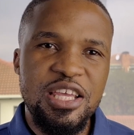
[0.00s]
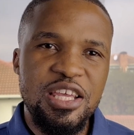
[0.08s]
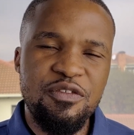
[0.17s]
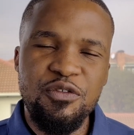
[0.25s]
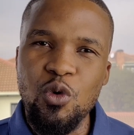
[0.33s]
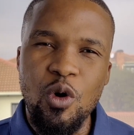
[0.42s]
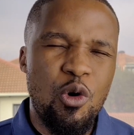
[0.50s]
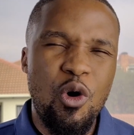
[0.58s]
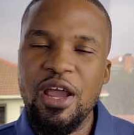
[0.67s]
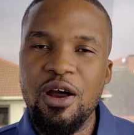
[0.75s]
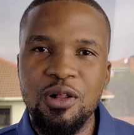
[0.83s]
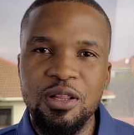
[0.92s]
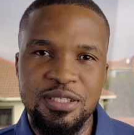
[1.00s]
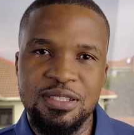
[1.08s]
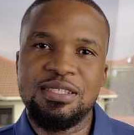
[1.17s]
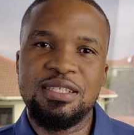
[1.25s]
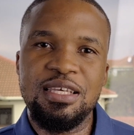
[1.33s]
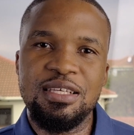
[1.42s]
if you acquire all these
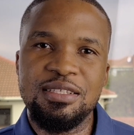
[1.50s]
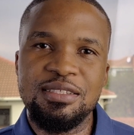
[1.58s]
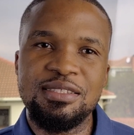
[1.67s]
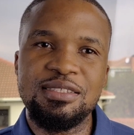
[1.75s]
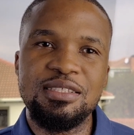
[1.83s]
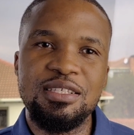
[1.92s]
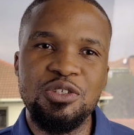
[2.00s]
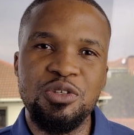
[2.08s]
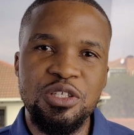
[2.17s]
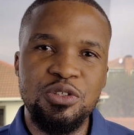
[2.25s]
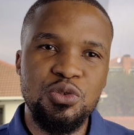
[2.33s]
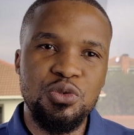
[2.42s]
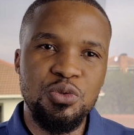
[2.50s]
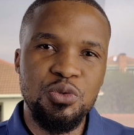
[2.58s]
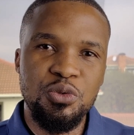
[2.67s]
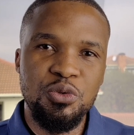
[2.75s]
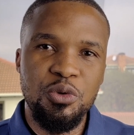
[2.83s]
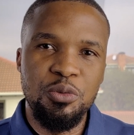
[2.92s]
skills, you need
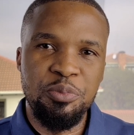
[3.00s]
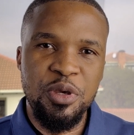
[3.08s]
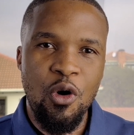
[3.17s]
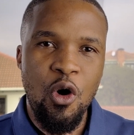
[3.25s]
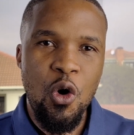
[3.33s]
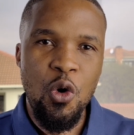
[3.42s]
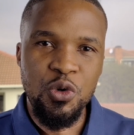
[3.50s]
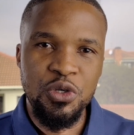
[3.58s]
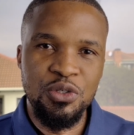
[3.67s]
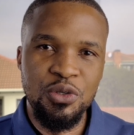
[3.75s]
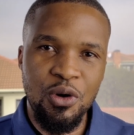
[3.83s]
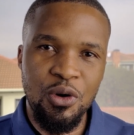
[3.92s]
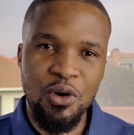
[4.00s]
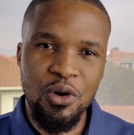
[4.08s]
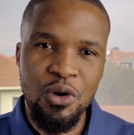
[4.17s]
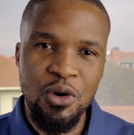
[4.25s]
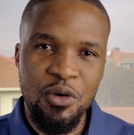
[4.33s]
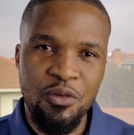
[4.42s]
to be honed
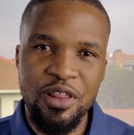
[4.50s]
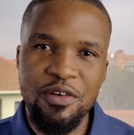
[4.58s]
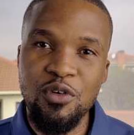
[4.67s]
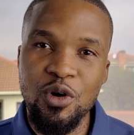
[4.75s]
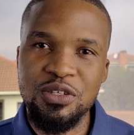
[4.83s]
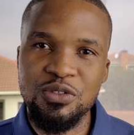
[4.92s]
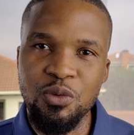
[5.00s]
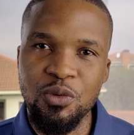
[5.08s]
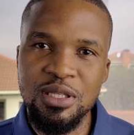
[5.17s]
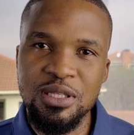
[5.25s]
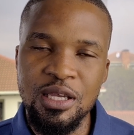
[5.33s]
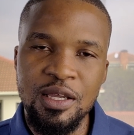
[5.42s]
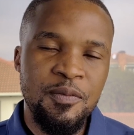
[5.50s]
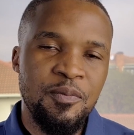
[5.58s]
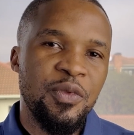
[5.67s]
or rather focus on one thing.